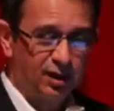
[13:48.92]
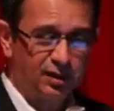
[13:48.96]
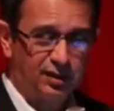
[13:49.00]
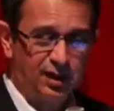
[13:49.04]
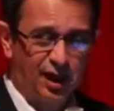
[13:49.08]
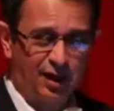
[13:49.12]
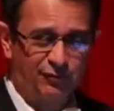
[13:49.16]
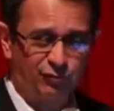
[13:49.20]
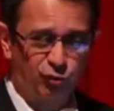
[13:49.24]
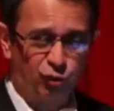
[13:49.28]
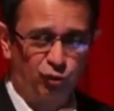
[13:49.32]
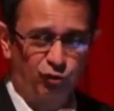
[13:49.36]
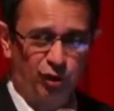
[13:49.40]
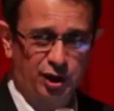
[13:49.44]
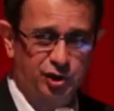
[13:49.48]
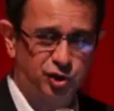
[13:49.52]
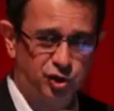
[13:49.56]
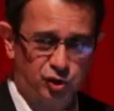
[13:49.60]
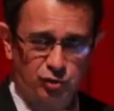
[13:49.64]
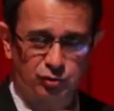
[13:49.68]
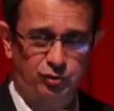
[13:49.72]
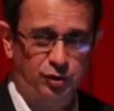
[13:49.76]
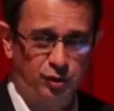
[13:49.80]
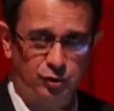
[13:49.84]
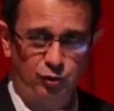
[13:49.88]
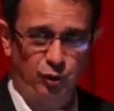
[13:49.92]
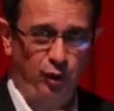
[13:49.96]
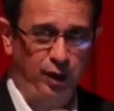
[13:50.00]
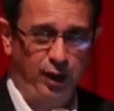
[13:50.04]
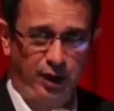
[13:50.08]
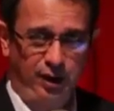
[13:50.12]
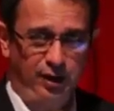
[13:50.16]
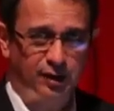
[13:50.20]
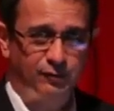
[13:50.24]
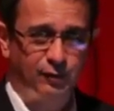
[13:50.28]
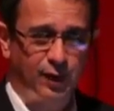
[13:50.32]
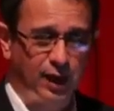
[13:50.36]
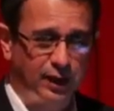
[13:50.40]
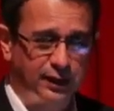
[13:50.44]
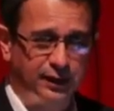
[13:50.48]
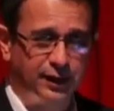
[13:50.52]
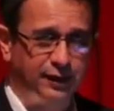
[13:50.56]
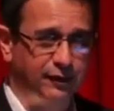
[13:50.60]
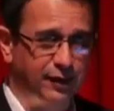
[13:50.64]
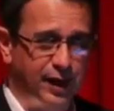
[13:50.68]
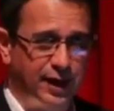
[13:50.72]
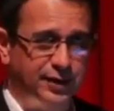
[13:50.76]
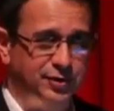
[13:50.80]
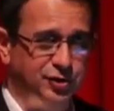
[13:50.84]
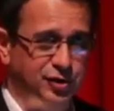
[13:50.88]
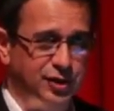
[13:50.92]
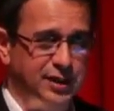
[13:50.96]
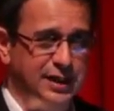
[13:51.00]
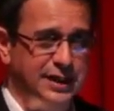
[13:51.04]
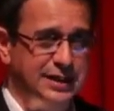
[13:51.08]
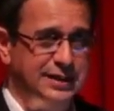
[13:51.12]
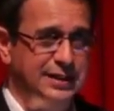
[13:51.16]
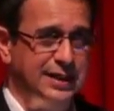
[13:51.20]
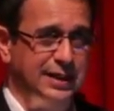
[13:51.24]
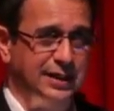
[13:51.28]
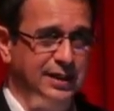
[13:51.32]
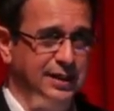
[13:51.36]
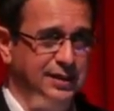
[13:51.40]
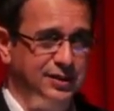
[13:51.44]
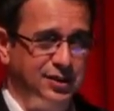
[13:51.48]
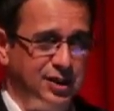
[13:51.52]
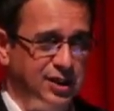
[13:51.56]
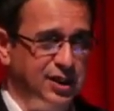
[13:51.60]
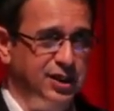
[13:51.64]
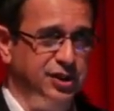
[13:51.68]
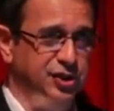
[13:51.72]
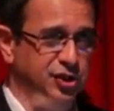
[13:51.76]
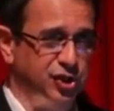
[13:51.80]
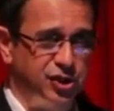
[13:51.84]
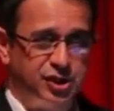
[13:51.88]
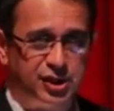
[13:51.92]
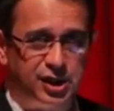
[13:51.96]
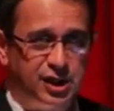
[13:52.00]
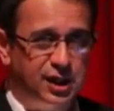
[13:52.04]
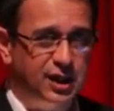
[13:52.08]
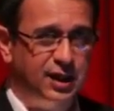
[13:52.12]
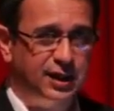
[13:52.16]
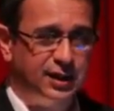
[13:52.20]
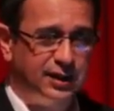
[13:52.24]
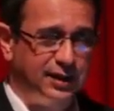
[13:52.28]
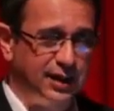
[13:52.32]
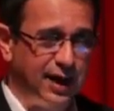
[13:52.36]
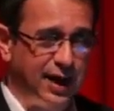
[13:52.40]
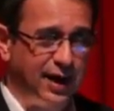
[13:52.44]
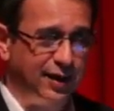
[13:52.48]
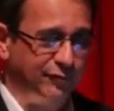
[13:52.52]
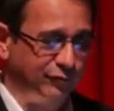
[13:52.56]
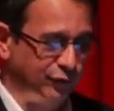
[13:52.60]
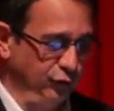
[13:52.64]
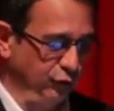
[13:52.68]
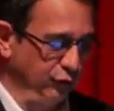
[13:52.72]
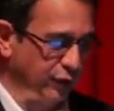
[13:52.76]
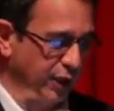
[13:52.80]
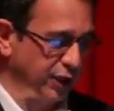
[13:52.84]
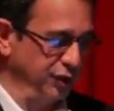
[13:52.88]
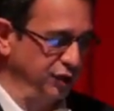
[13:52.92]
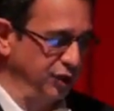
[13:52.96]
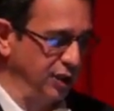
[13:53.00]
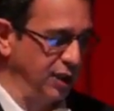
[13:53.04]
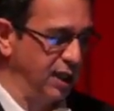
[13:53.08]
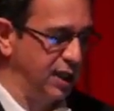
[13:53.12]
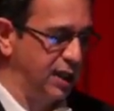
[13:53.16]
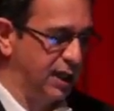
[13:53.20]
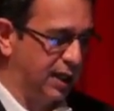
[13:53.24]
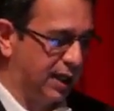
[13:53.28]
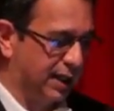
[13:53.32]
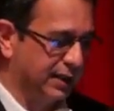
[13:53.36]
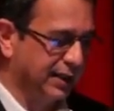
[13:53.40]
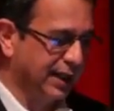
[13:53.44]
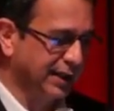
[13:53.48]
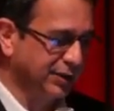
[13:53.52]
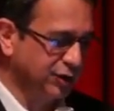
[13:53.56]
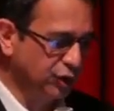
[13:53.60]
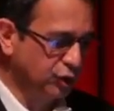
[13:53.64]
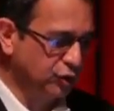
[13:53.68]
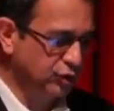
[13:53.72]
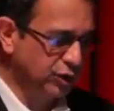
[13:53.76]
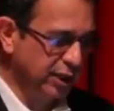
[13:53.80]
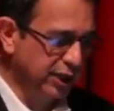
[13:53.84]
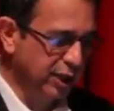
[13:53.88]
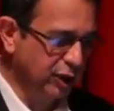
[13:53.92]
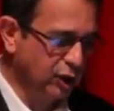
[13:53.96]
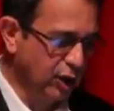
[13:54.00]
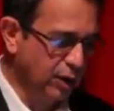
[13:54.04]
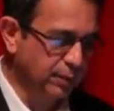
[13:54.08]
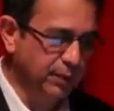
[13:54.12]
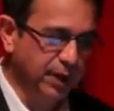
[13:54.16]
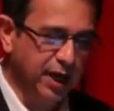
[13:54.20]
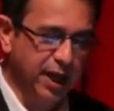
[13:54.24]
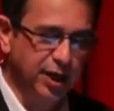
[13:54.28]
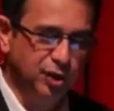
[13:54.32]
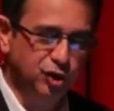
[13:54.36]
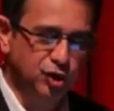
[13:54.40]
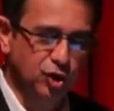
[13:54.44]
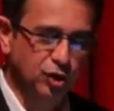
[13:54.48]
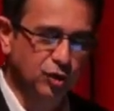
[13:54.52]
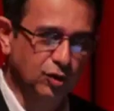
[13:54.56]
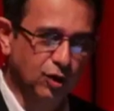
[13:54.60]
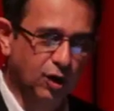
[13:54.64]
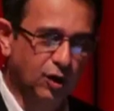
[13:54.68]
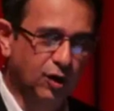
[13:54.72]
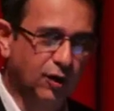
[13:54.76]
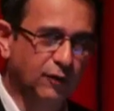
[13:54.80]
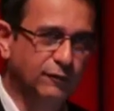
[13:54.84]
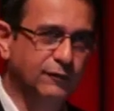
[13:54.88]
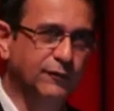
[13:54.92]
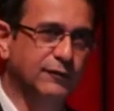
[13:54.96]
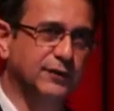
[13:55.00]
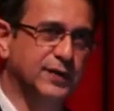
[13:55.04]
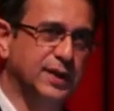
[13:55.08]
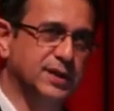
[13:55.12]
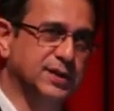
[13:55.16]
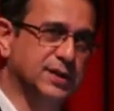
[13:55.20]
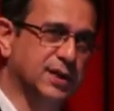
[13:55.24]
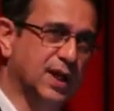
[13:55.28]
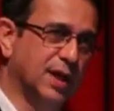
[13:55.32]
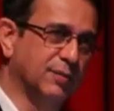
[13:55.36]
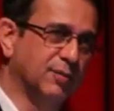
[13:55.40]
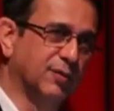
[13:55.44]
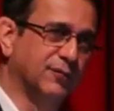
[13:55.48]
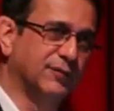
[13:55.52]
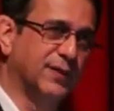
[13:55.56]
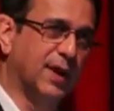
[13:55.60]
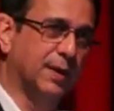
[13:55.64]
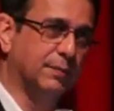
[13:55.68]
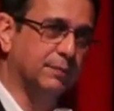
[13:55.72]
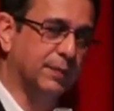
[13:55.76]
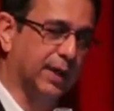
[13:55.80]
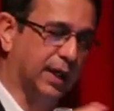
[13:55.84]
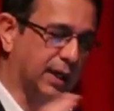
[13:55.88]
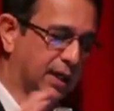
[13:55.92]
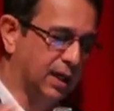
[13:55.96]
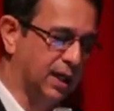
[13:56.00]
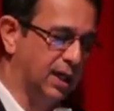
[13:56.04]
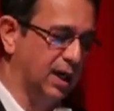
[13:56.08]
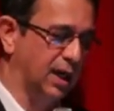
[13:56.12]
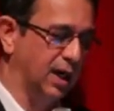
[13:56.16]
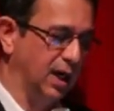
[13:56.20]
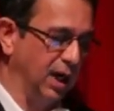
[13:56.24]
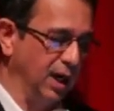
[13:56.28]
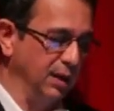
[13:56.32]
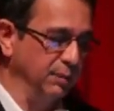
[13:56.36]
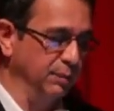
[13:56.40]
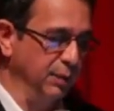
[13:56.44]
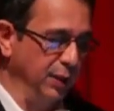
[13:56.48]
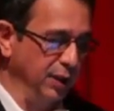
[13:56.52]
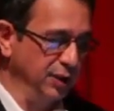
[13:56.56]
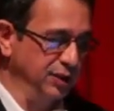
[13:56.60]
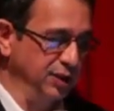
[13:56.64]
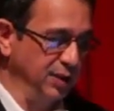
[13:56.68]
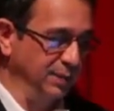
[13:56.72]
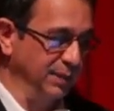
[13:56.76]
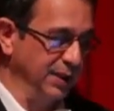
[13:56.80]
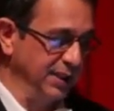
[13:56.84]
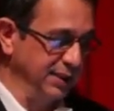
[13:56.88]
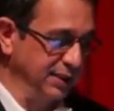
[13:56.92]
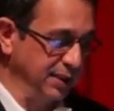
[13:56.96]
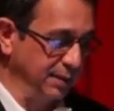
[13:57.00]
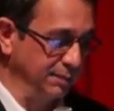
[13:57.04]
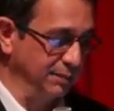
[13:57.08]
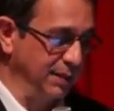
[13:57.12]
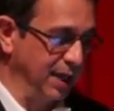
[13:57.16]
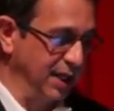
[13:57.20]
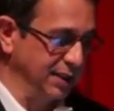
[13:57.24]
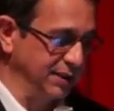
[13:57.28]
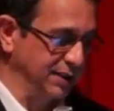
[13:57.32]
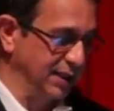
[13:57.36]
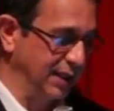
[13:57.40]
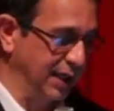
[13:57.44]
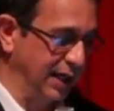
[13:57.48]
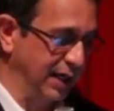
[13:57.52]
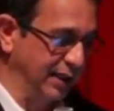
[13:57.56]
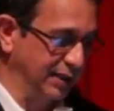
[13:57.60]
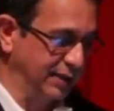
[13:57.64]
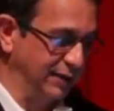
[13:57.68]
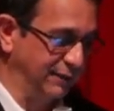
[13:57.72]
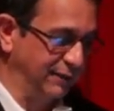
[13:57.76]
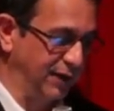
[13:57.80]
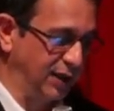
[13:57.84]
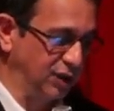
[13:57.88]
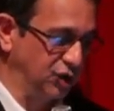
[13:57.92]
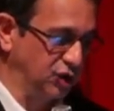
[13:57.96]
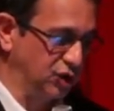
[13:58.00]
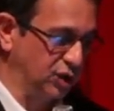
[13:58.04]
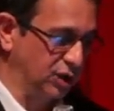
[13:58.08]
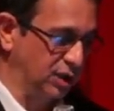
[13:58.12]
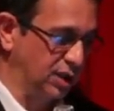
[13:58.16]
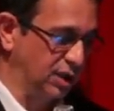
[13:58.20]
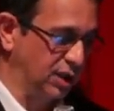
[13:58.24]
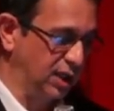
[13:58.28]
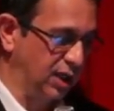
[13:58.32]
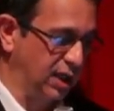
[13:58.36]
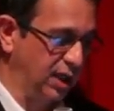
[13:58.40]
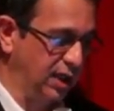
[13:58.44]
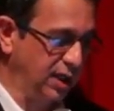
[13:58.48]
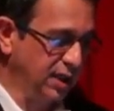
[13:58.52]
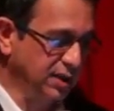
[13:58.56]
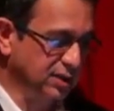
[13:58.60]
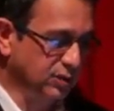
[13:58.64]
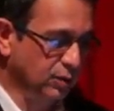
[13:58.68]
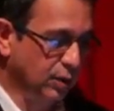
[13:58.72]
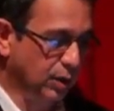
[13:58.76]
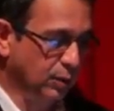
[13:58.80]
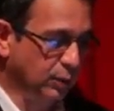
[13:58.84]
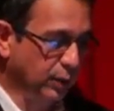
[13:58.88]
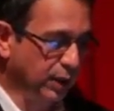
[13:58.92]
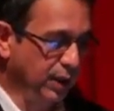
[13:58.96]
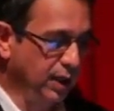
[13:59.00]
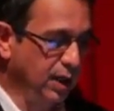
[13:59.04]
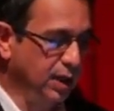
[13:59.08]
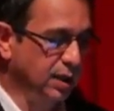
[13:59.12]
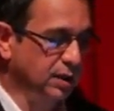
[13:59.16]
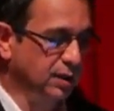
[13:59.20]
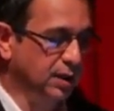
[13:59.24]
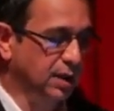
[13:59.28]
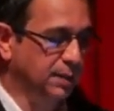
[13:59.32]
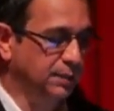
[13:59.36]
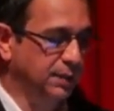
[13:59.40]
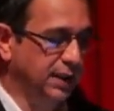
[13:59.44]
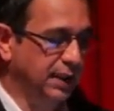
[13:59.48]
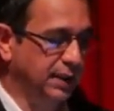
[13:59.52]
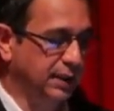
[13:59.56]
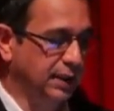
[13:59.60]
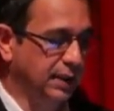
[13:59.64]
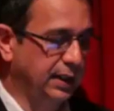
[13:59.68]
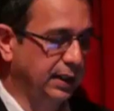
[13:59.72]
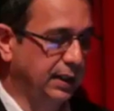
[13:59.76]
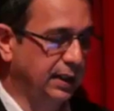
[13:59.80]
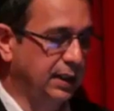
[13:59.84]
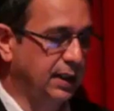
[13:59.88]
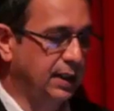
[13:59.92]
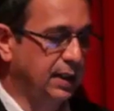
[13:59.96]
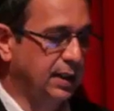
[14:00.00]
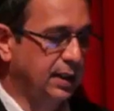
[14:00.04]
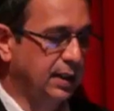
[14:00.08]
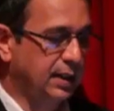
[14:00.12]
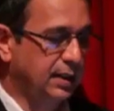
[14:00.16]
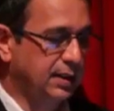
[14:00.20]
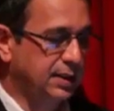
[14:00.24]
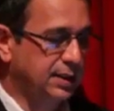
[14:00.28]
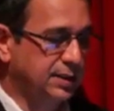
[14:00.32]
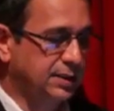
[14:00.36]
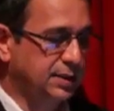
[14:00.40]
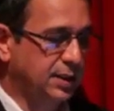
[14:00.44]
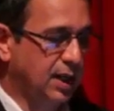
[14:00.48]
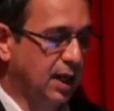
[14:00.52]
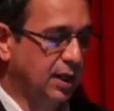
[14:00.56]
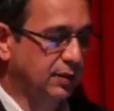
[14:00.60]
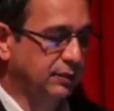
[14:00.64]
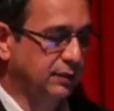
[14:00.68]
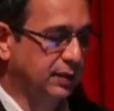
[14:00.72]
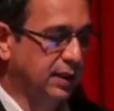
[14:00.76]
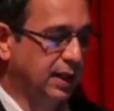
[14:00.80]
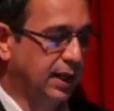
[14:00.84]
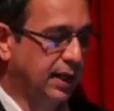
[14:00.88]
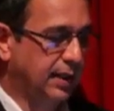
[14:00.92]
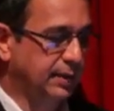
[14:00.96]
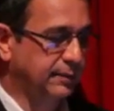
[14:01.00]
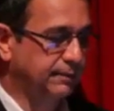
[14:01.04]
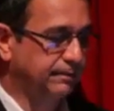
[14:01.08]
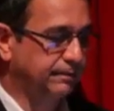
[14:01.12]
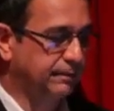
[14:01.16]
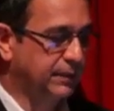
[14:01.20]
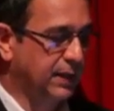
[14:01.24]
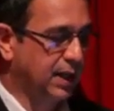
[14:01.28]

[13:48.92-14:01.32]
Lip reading: they have to rush to the toilet while they're actually eating. It's urgent, they have to rush. And that's usually a combination of this type of dumping and possibly some mast cell activation as well. We can't completely discount that.